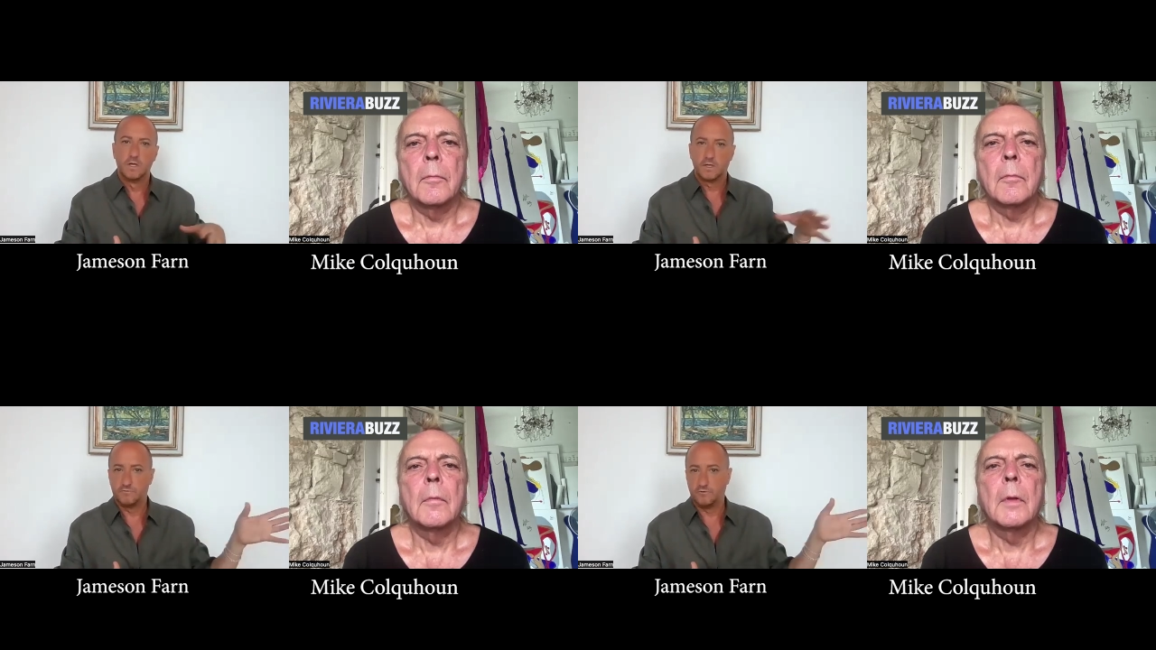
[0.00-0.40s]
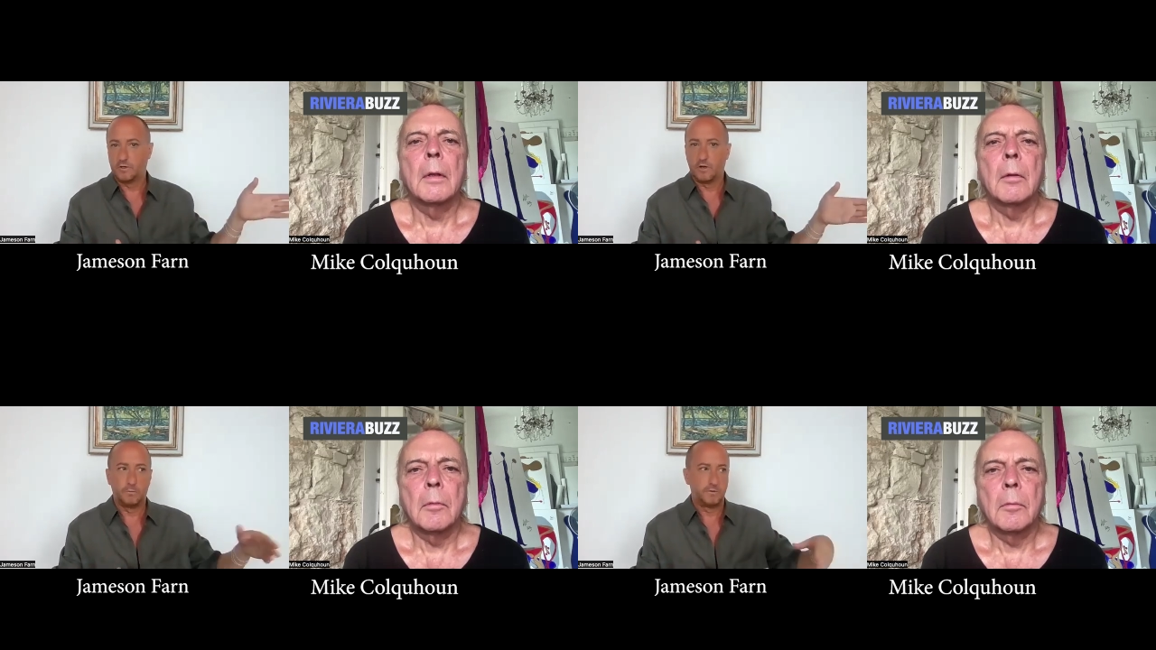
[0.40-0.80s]
Speaker 1: because you
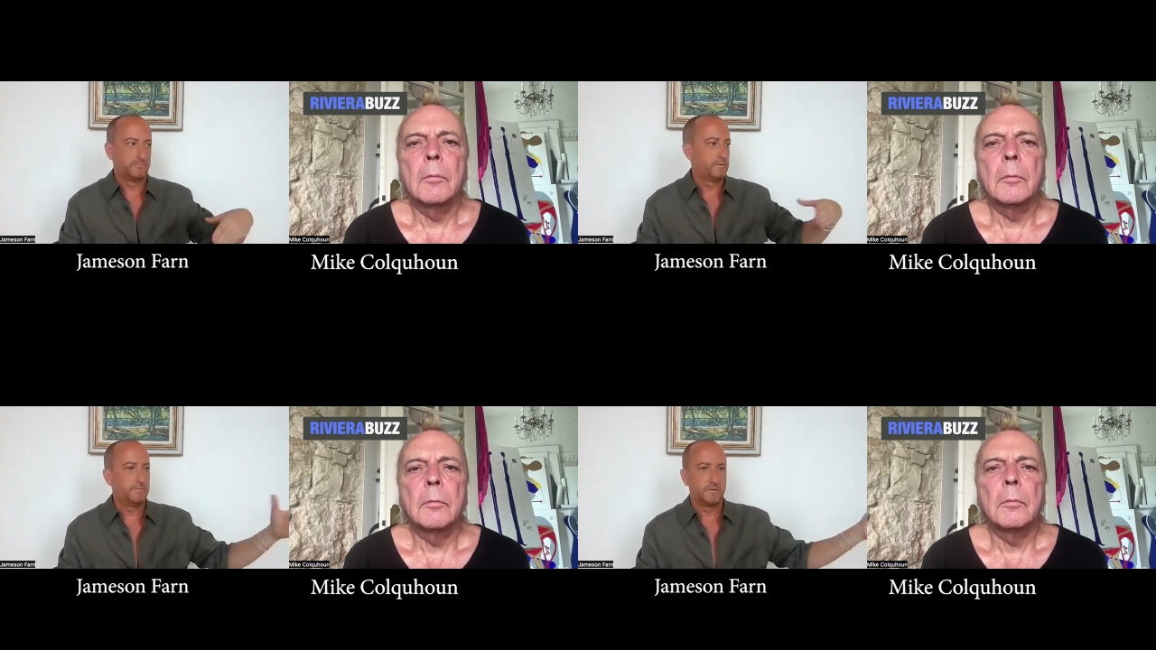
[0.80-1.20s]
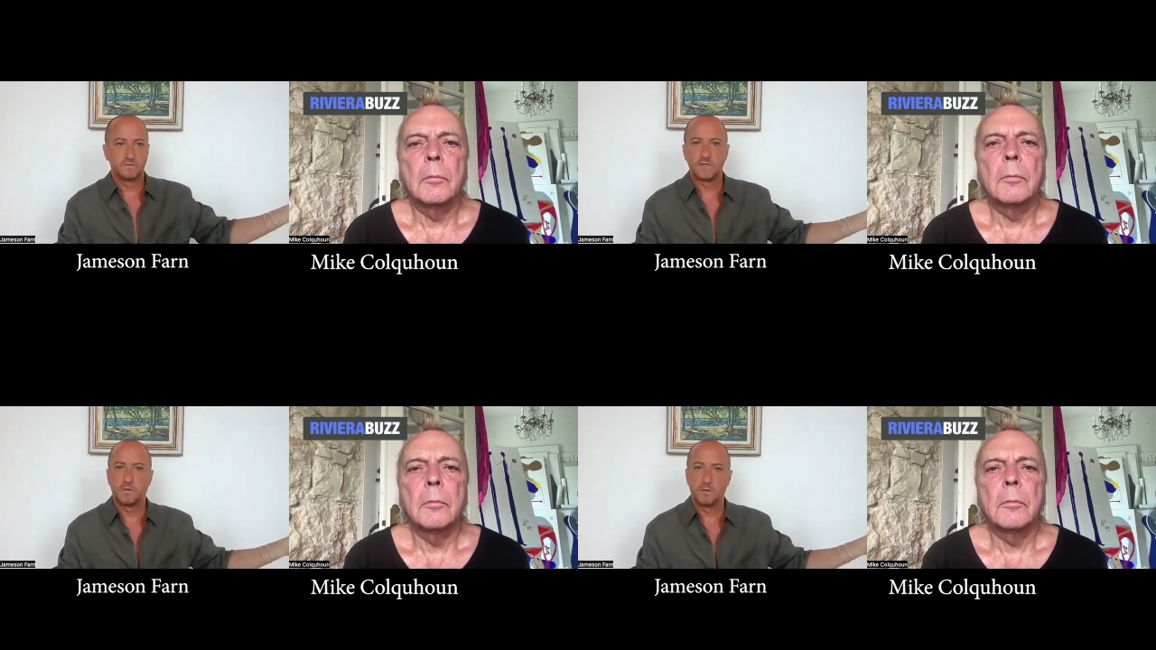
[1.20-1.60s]
could always review
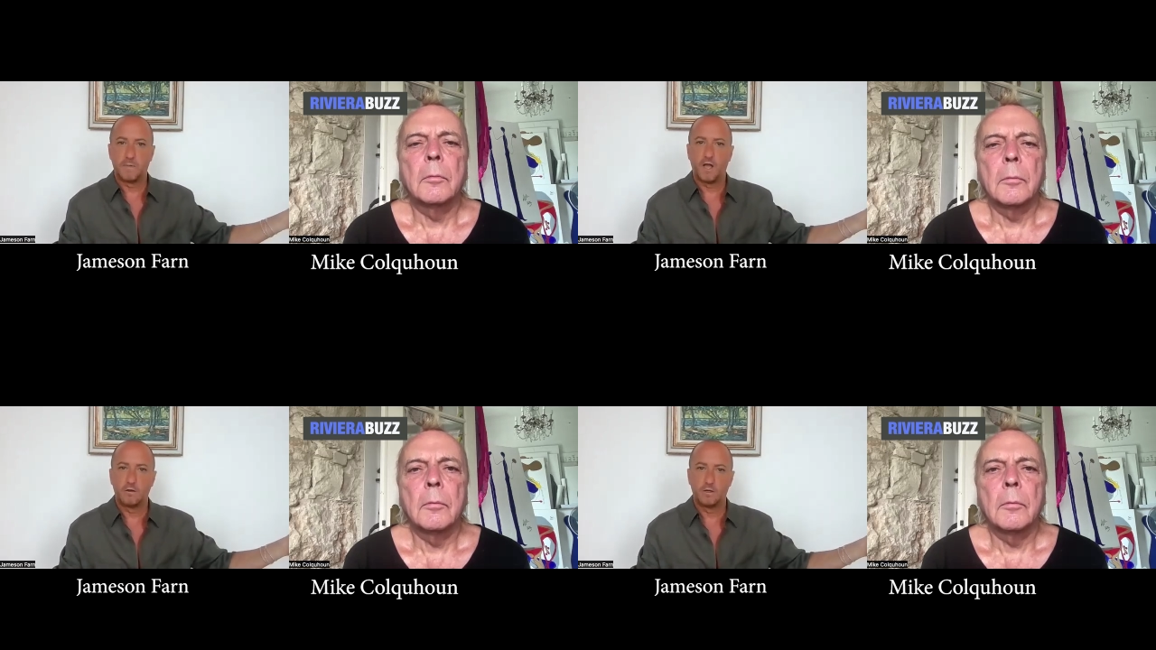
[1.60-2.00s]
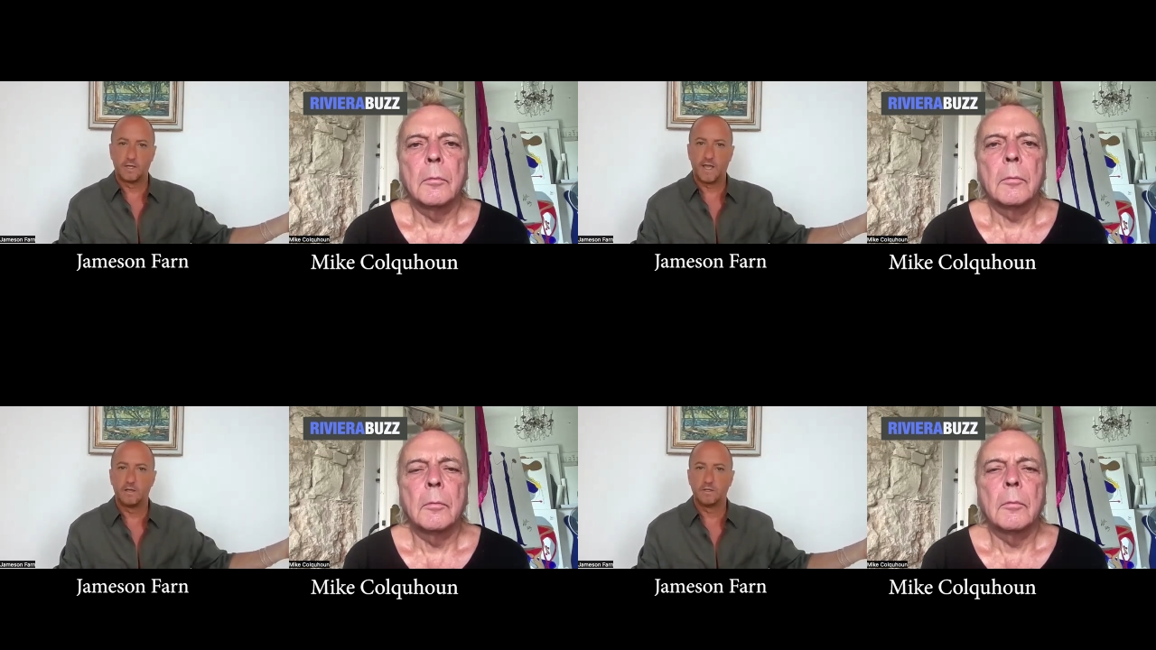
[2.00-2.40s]
something back on a
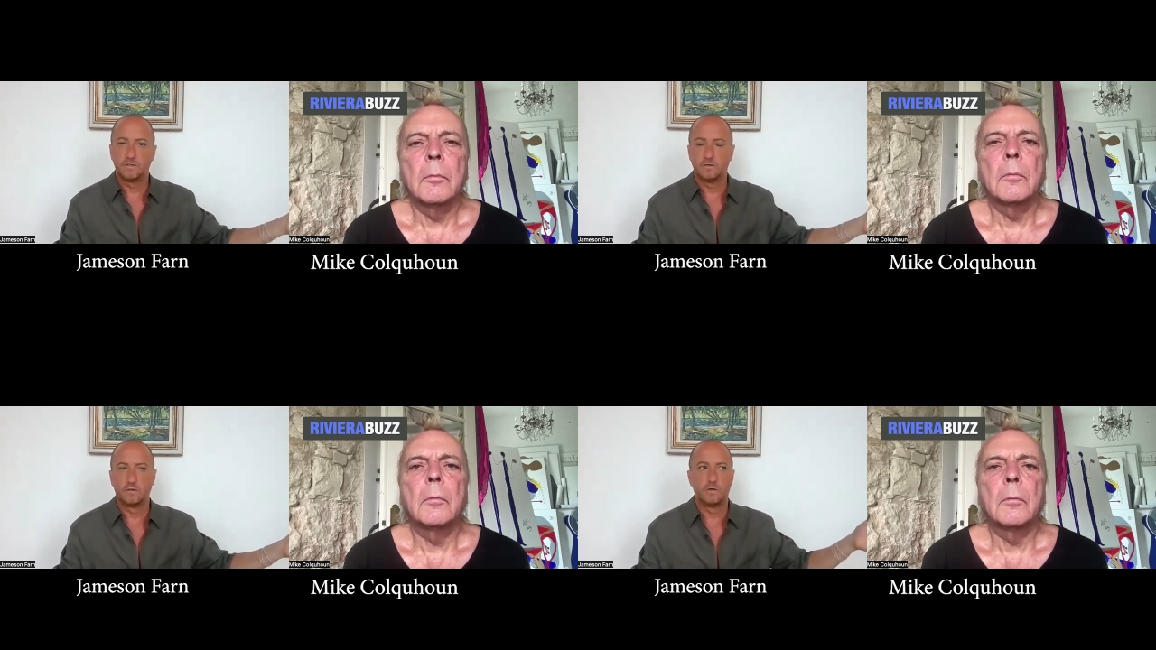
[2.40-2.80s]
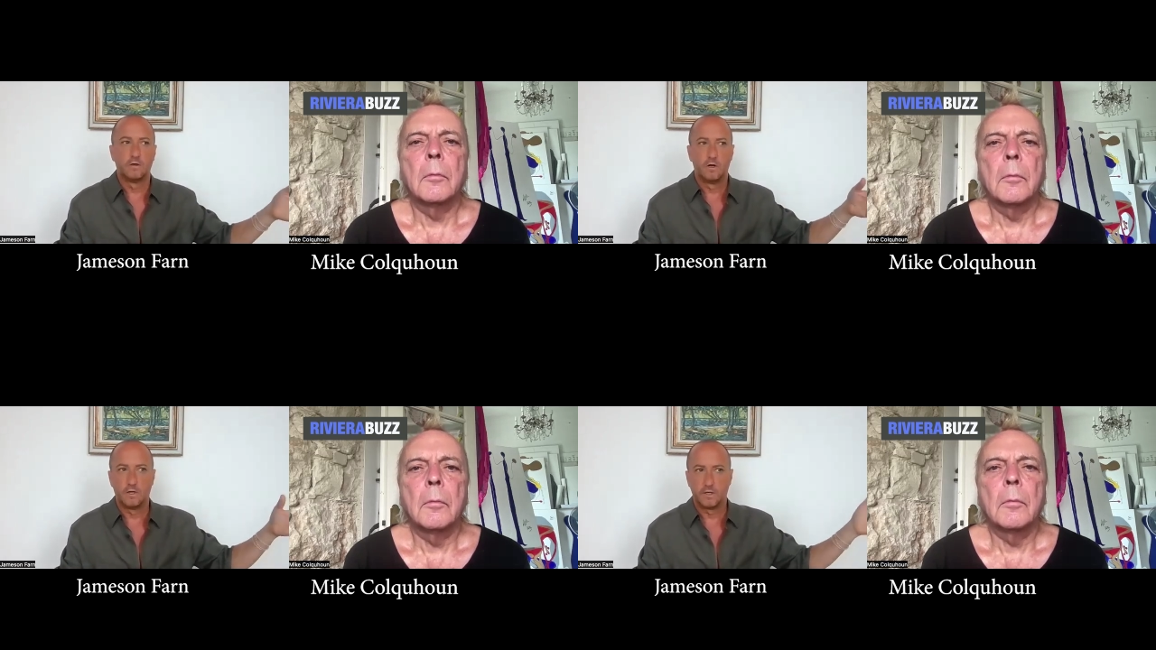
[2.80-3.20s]

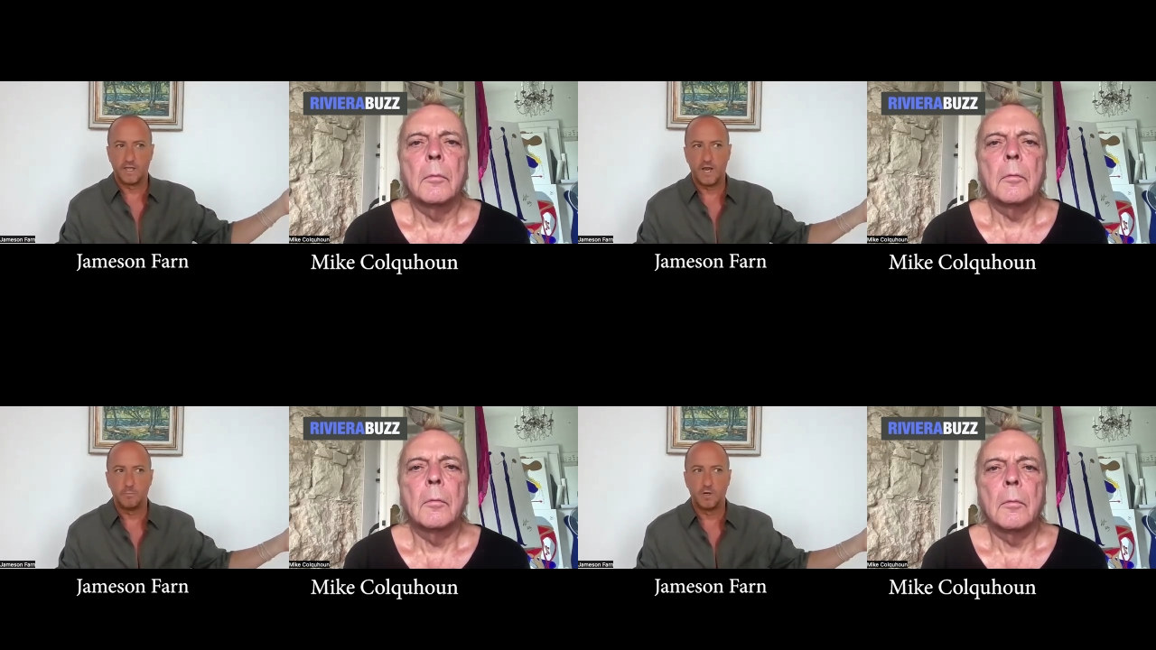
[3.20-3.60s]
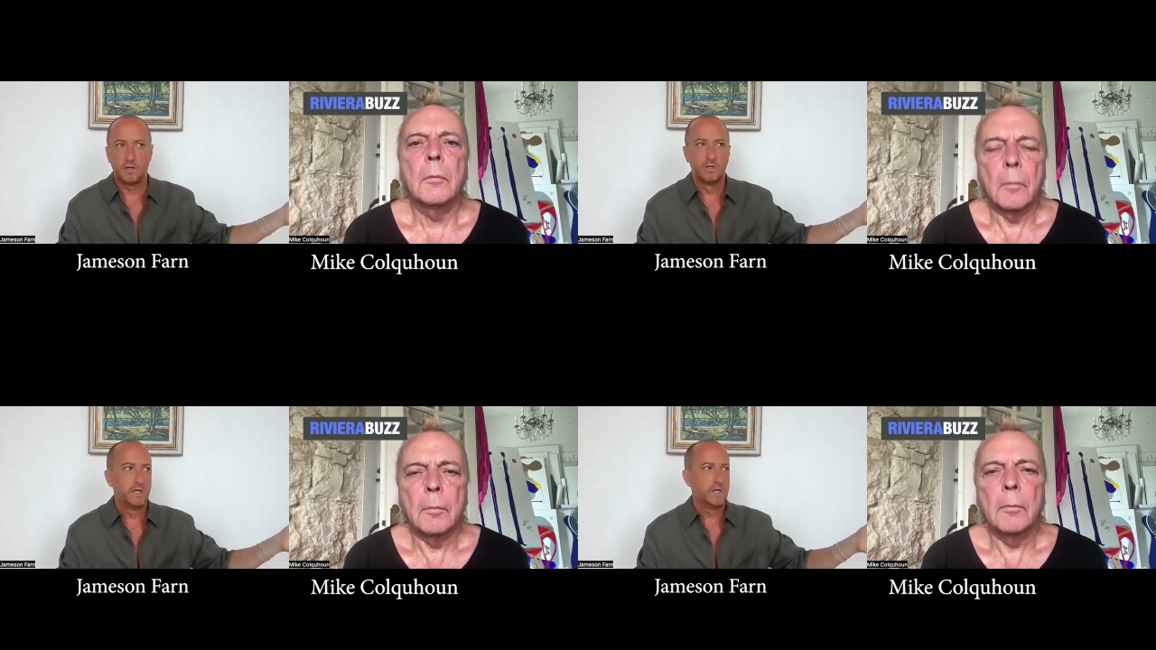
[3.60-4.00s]
calendar on a camera